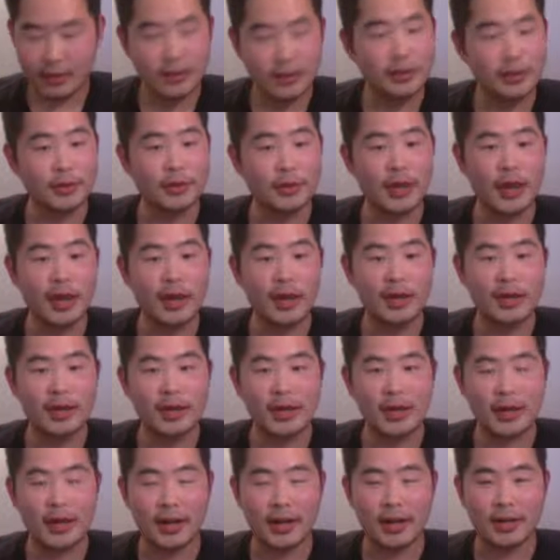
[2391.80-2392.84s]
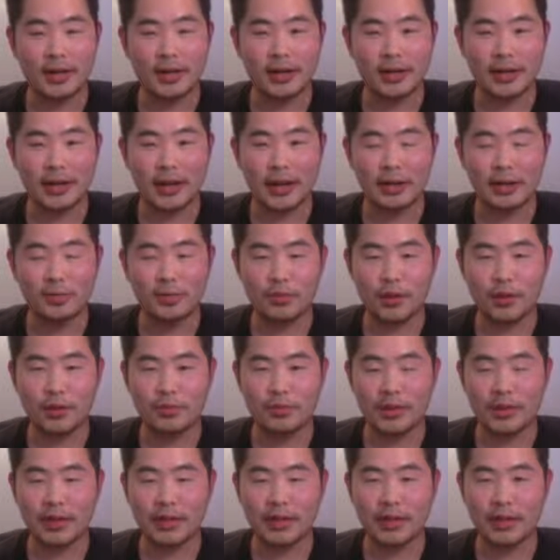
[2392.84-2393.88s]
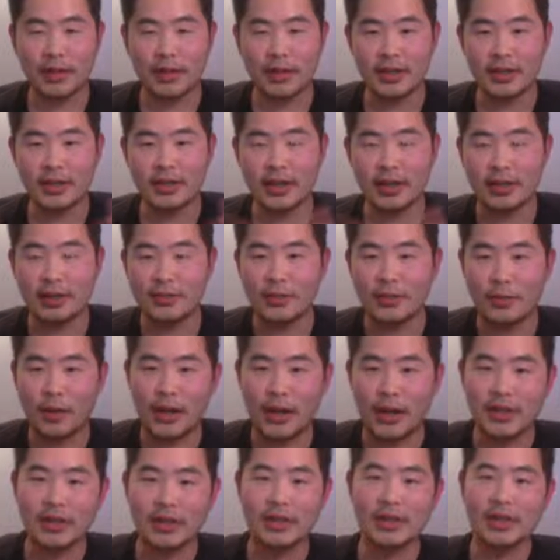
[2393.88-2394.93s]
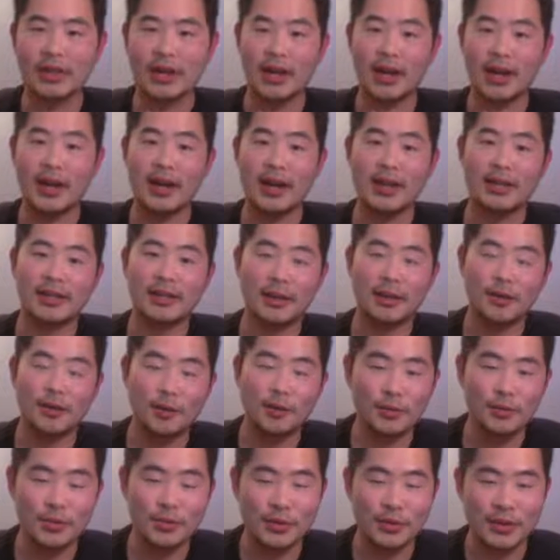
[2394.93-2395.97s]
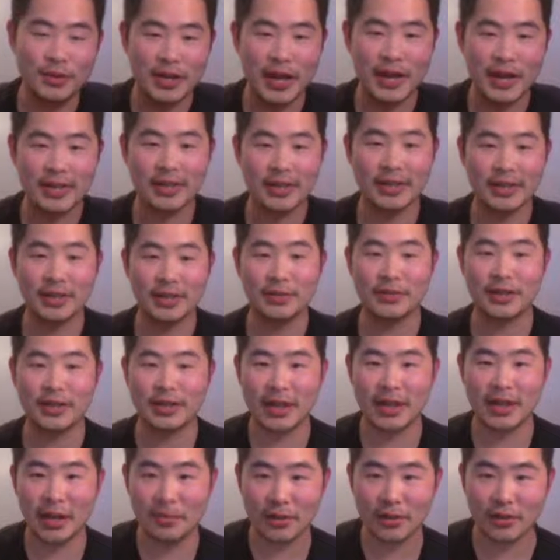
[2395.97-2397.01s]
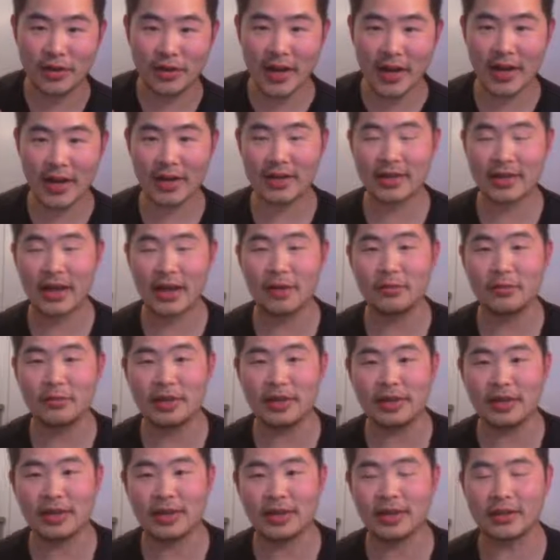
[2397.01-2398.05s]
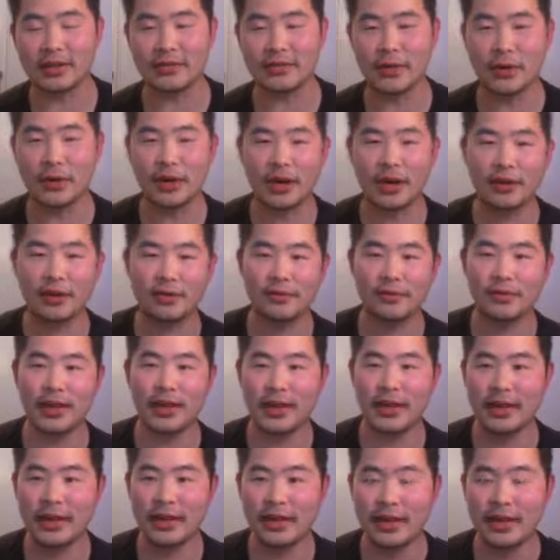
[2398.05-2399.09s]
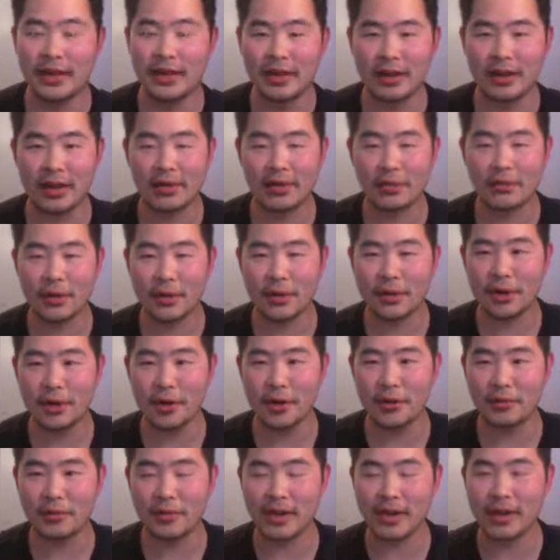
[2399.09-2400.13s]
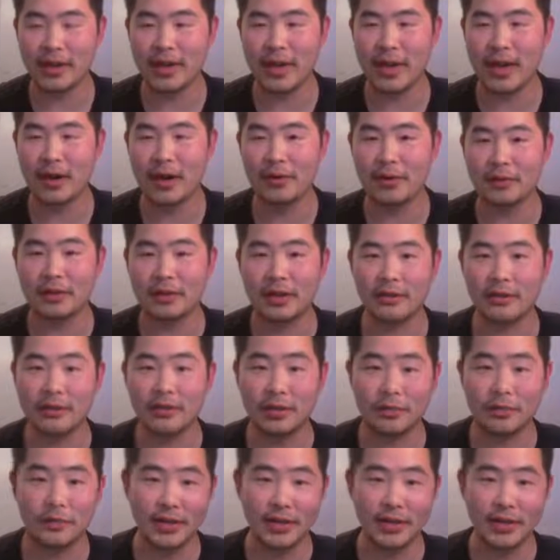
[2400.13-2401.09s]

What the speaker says: So yeah, I think that's pretty much it. Thanks for watching, guys. I hope you guys give this game a try, because I really think it's very underrated, not very known right now. Definitely